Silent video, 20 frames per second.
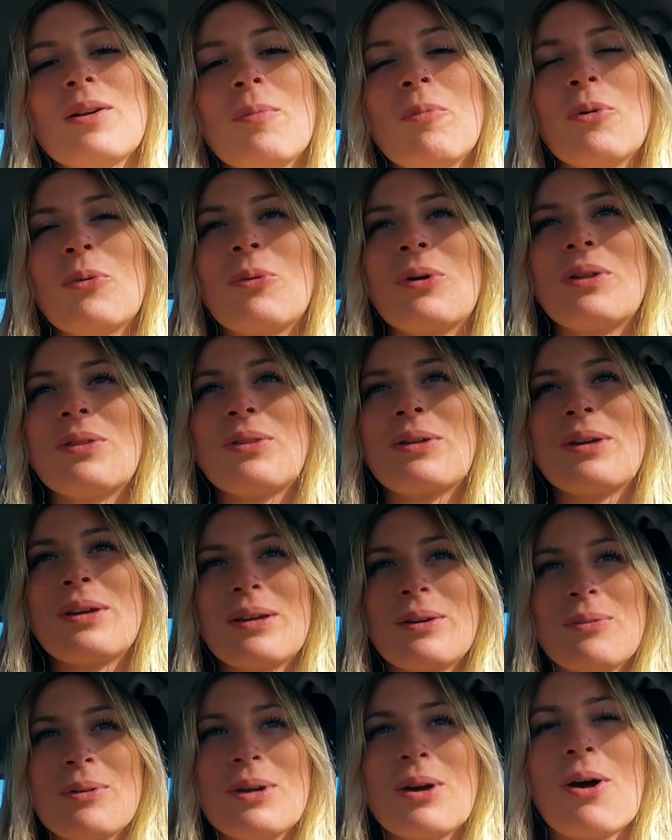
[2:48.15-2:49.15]
number one
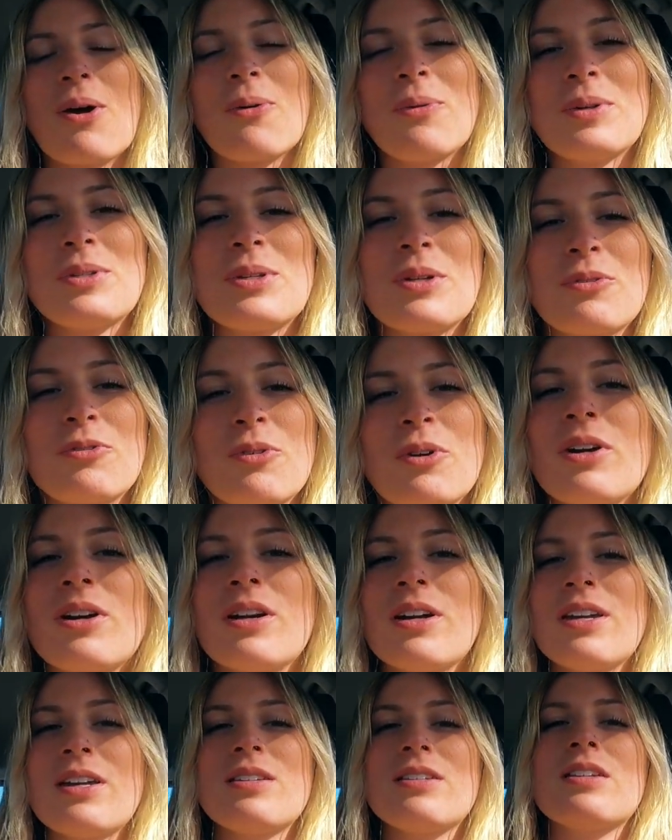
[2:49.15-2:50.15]
thing we always look
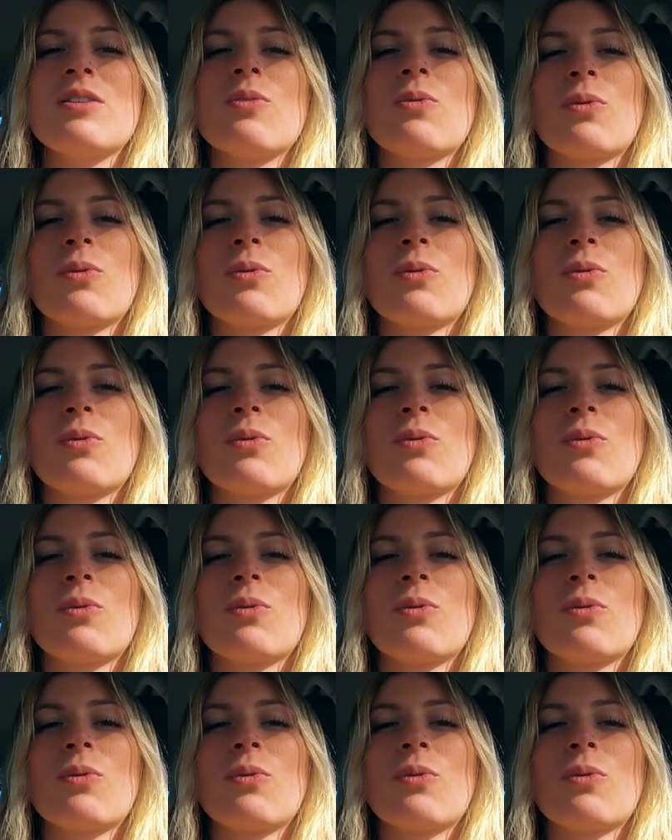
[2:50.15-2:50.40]
for is an